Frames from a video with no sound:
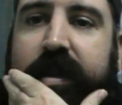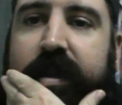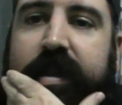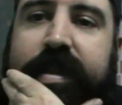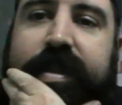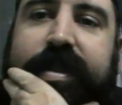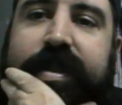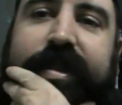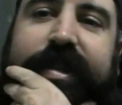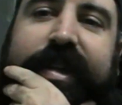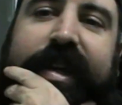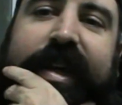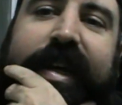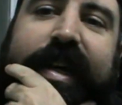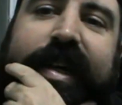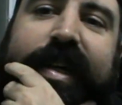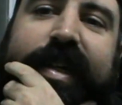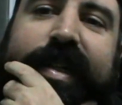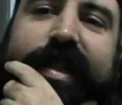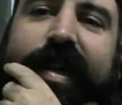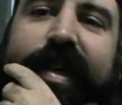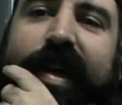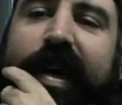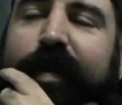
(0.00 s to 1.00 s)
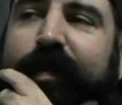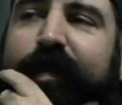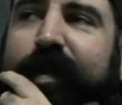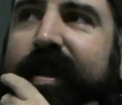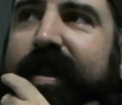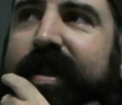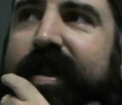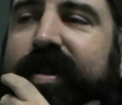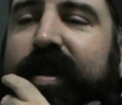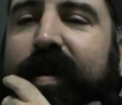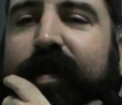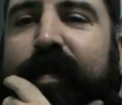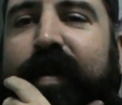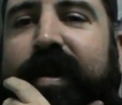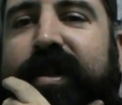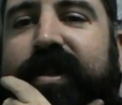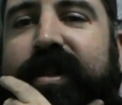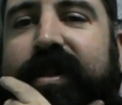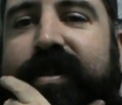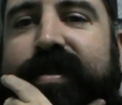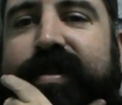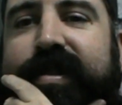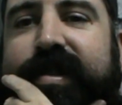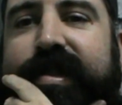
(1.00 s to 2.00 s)
So yeah, I mean, there's not much
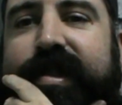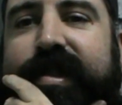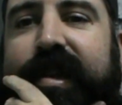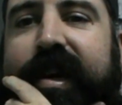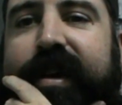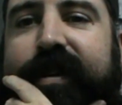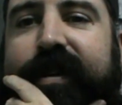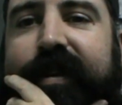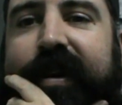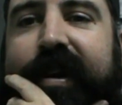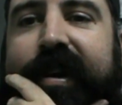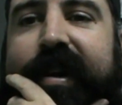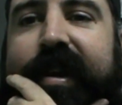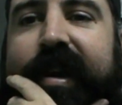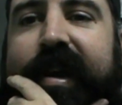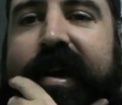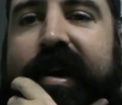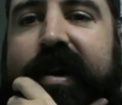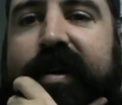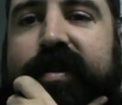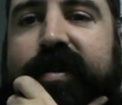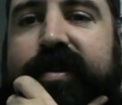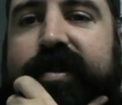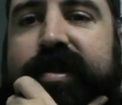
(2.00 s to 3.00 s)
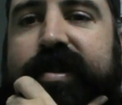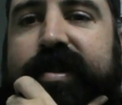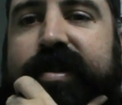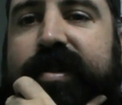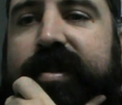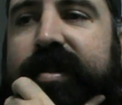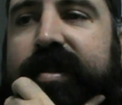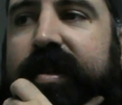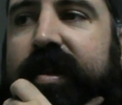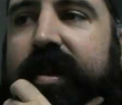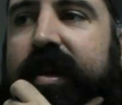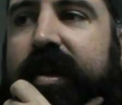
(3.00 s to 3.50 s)
else to say right now. It's just